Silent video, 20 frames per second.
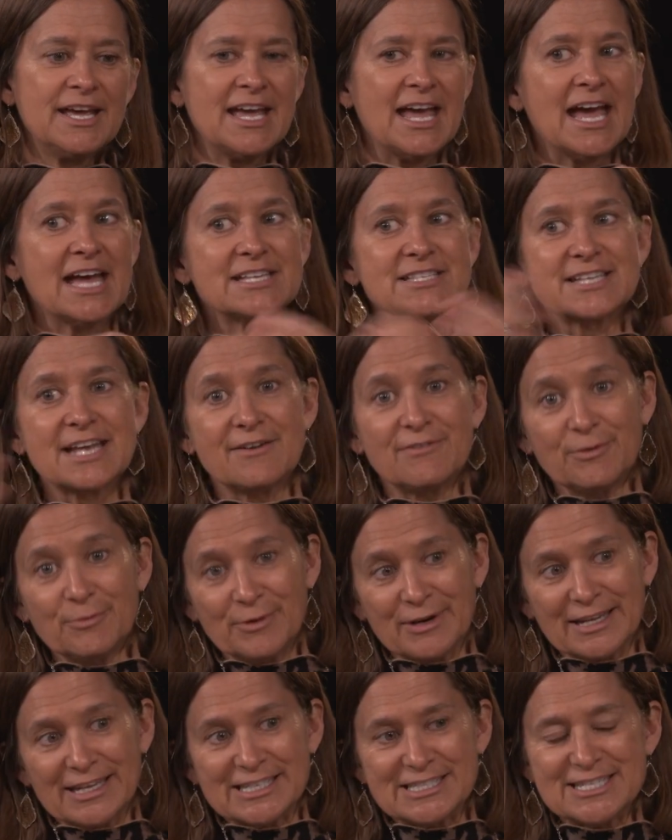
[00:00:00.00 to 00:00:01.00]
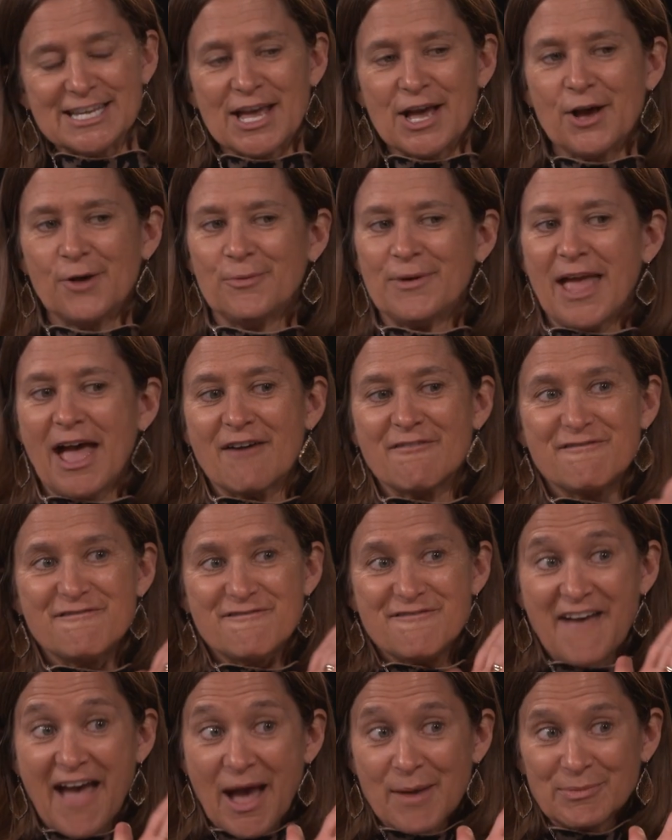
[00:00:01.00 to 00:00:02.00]
As everyone can tell, we have
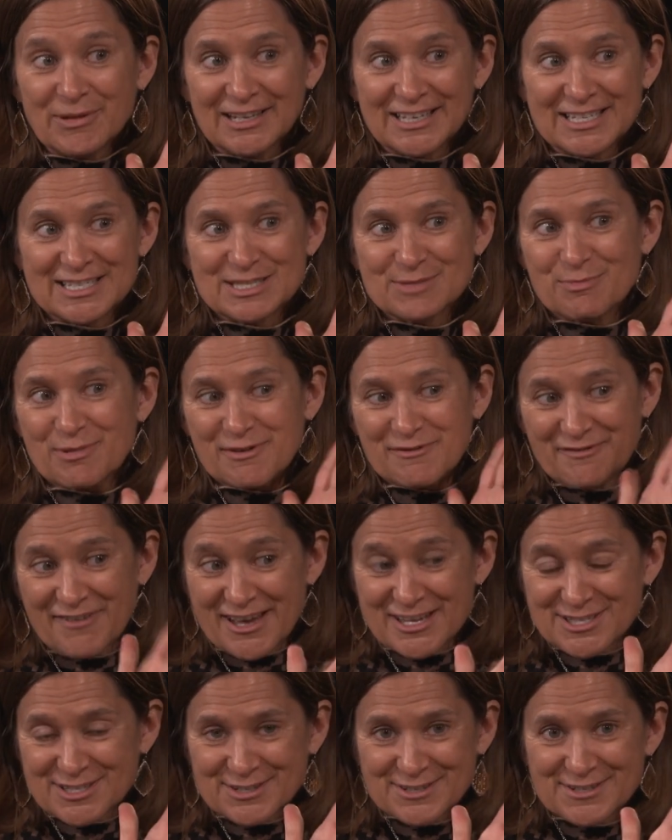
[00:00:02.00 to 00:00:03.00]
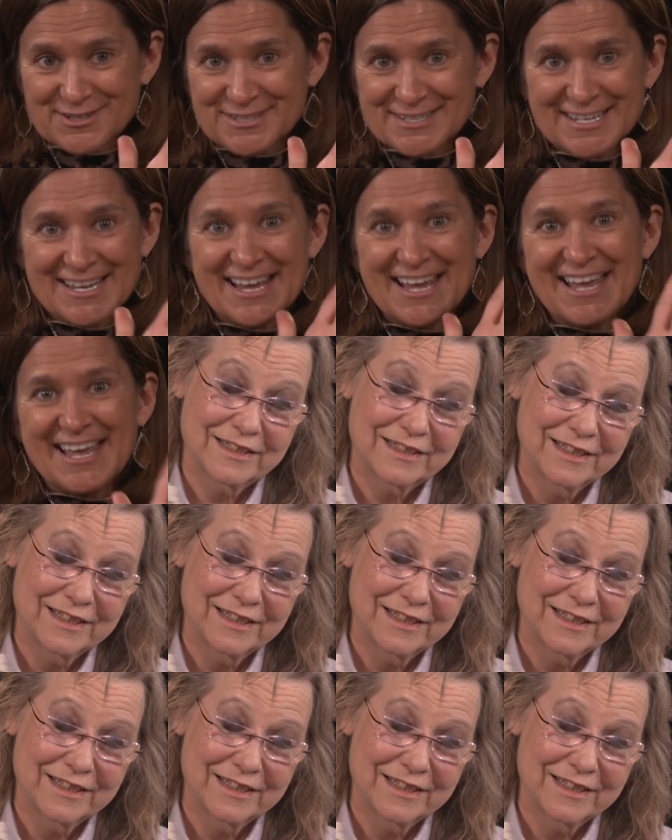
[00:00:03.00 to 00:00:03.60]
fabulous professors yes.